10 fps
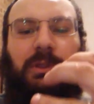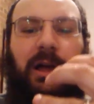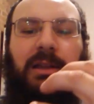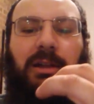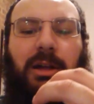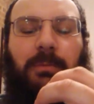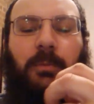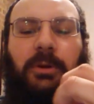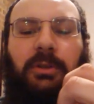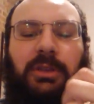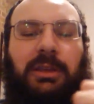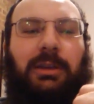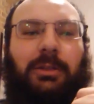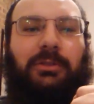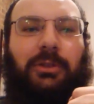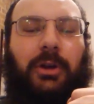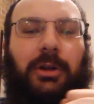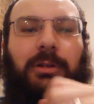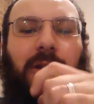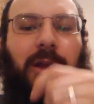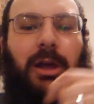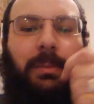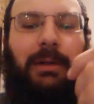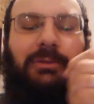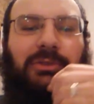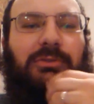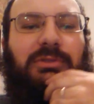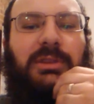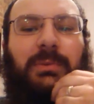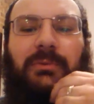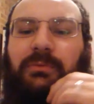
line up with King Elessar about two deep.